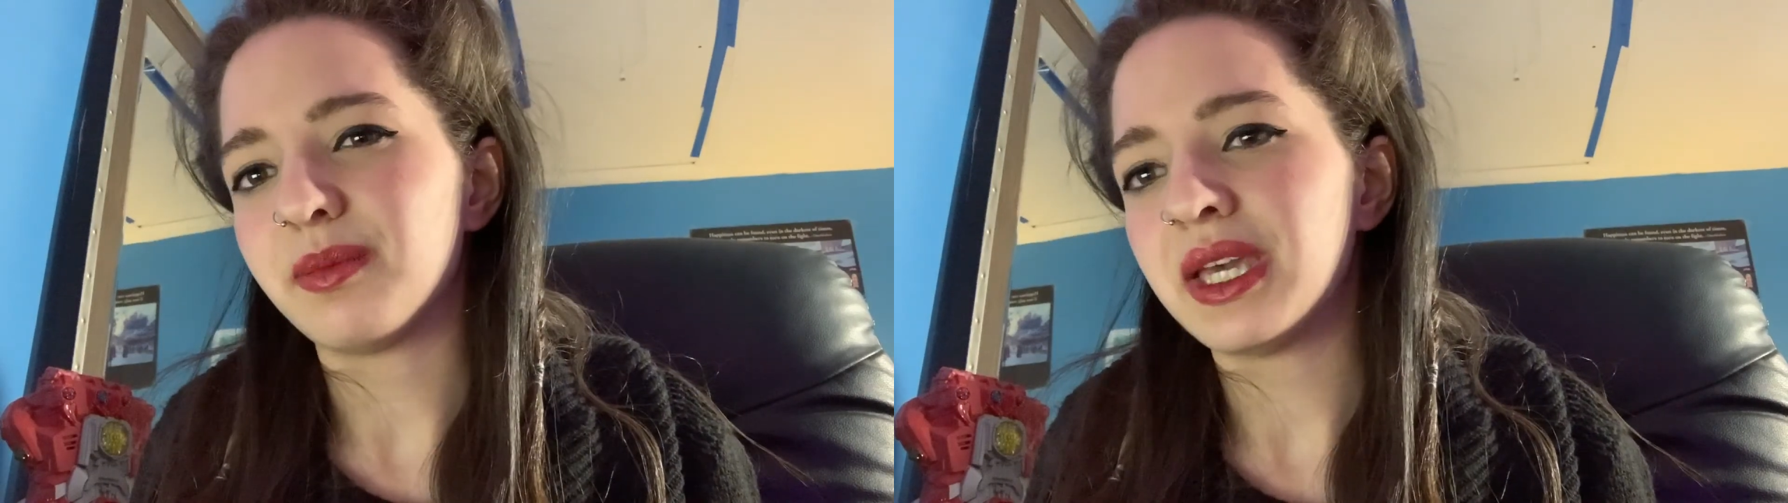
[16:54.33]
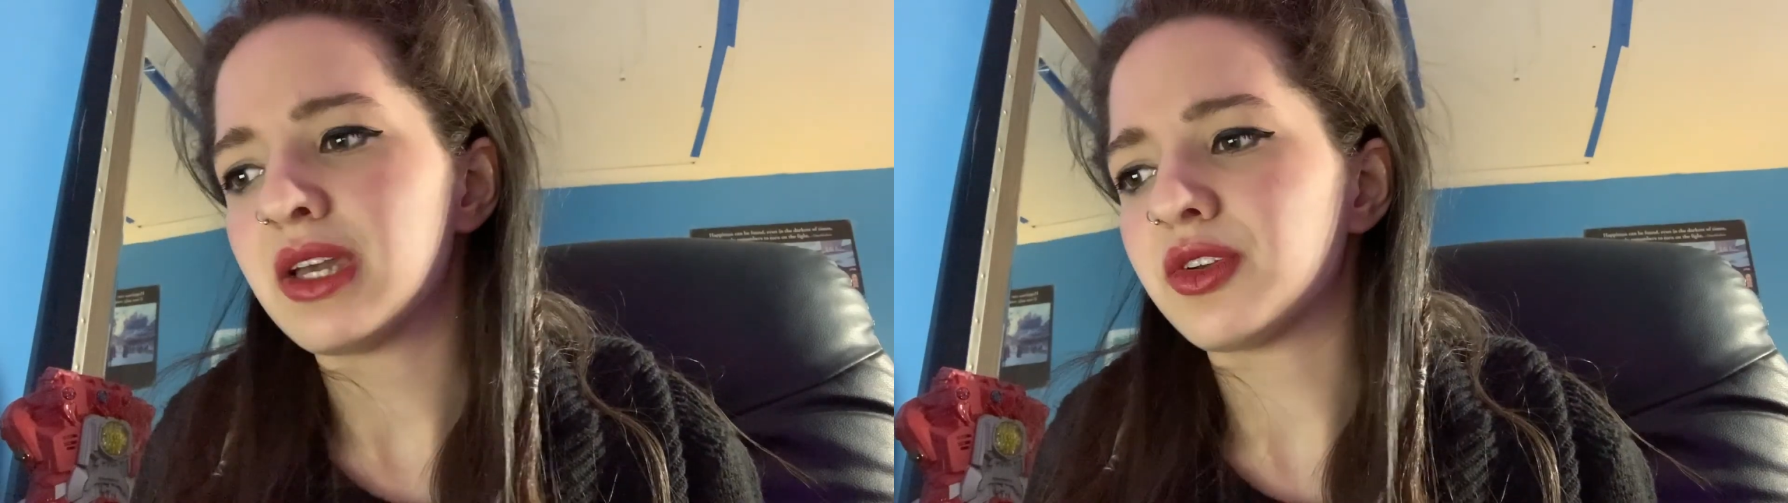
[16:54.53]

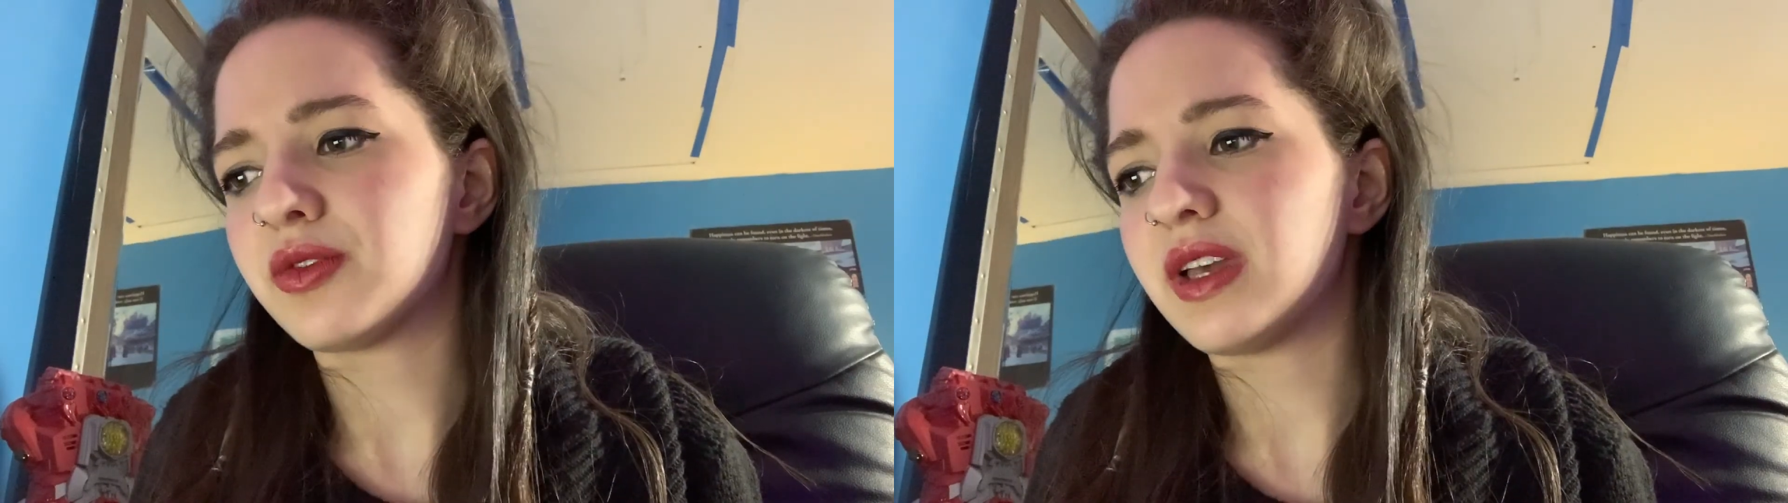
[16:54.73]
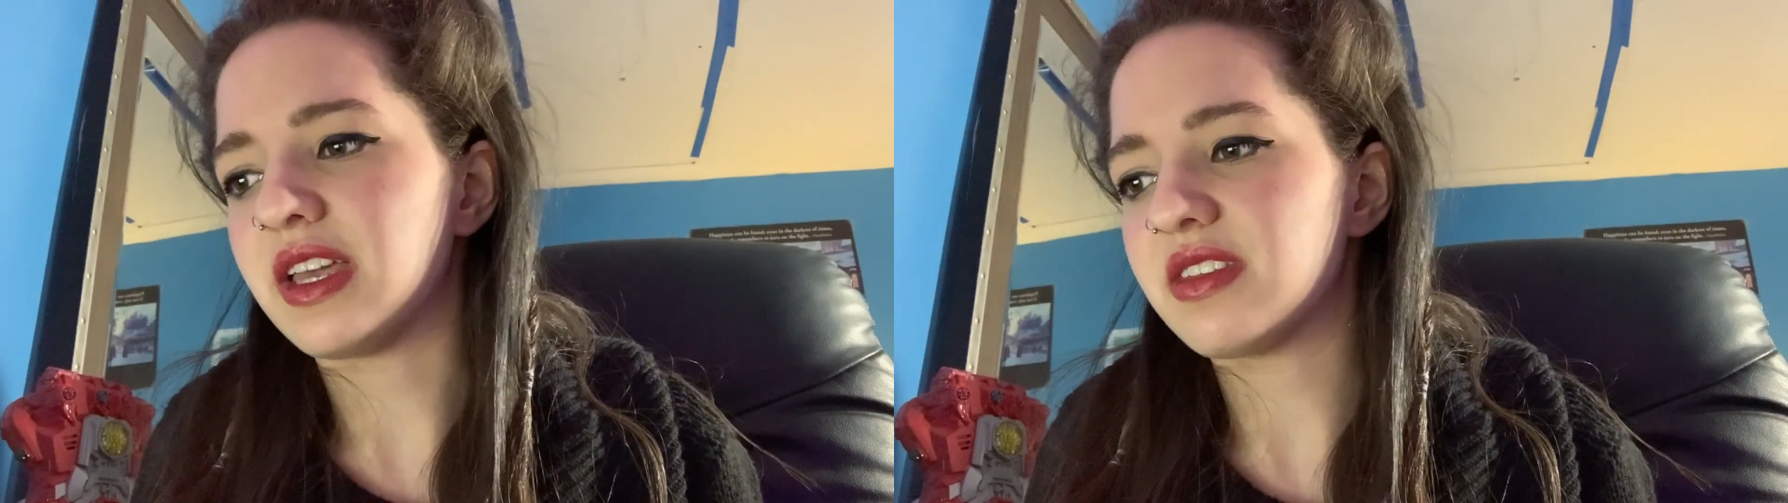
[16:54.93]
pinkish
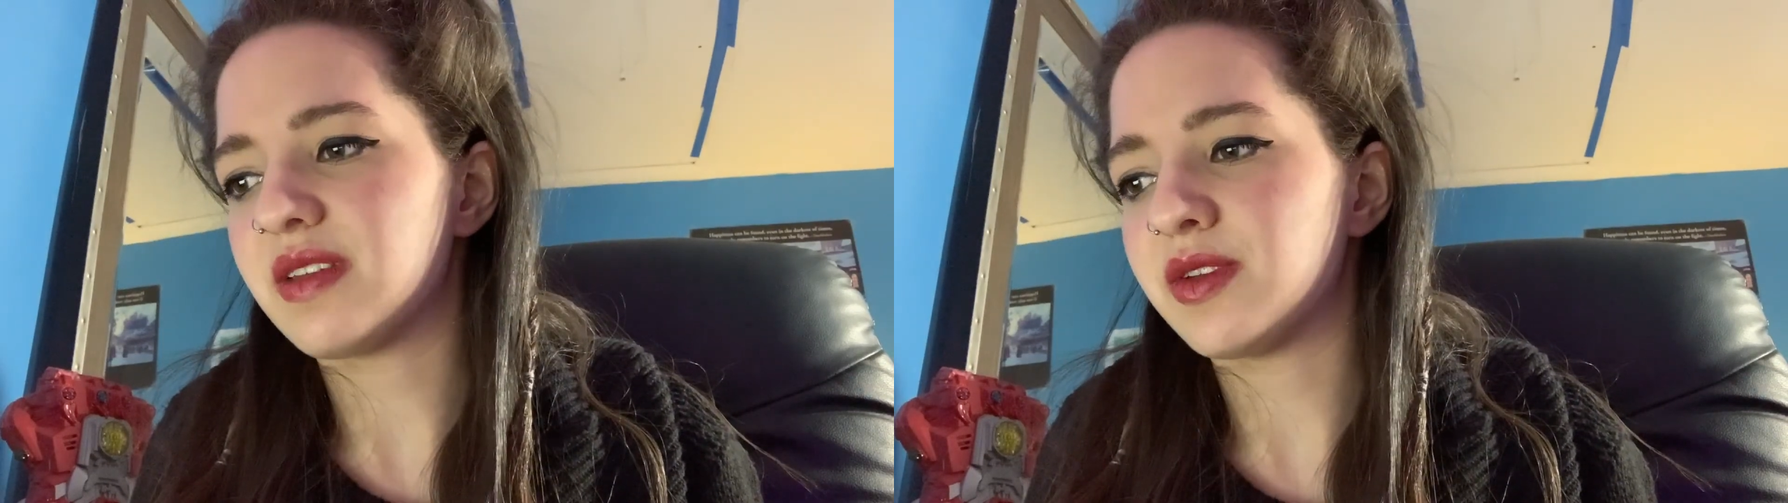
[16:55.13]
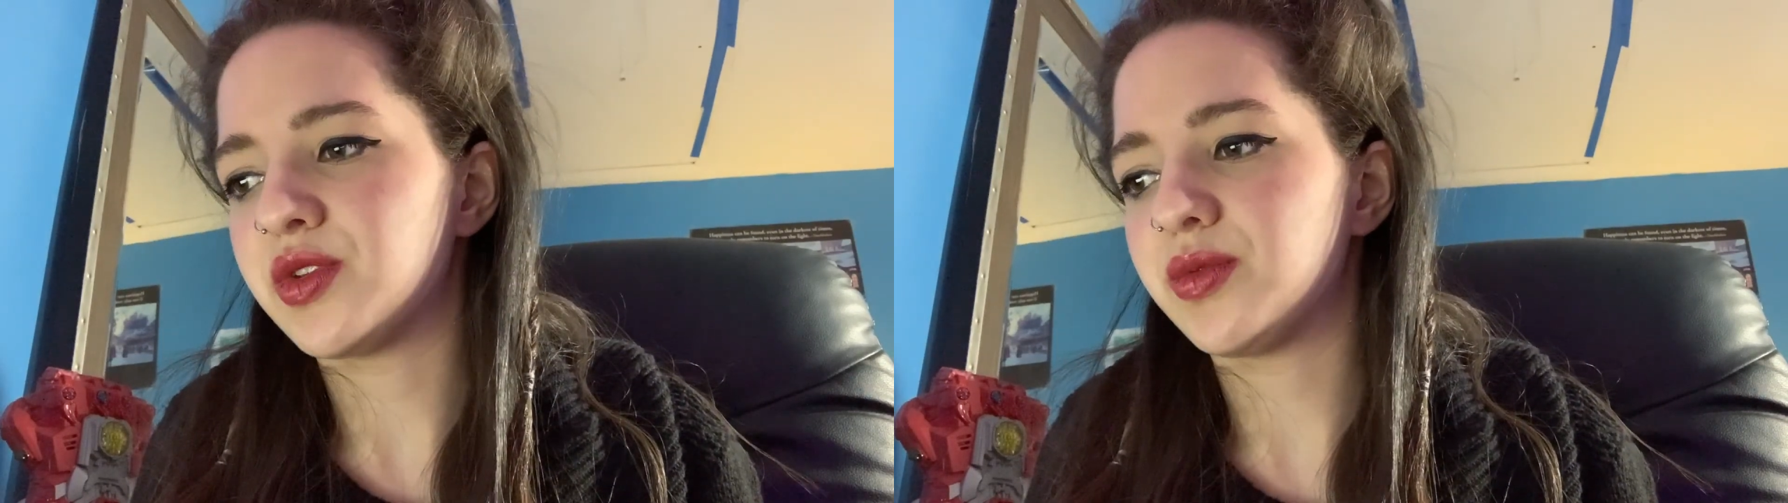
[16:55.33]
face
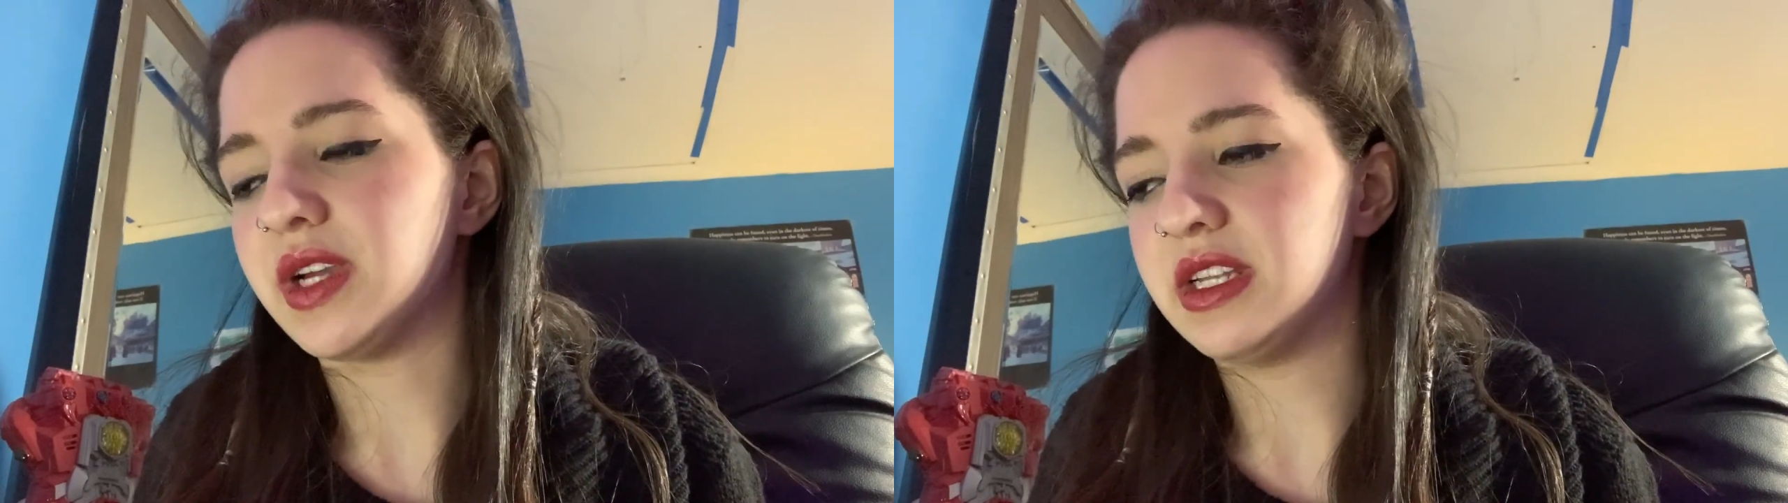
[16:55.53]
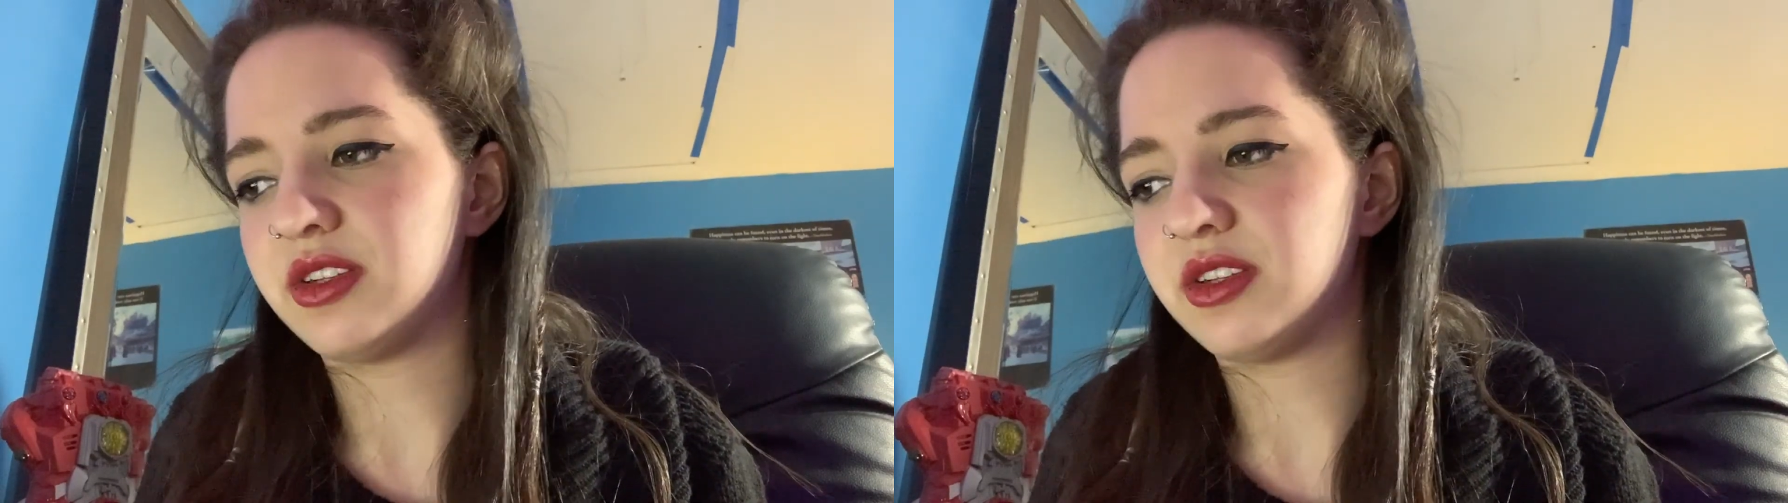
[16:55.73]
of his friend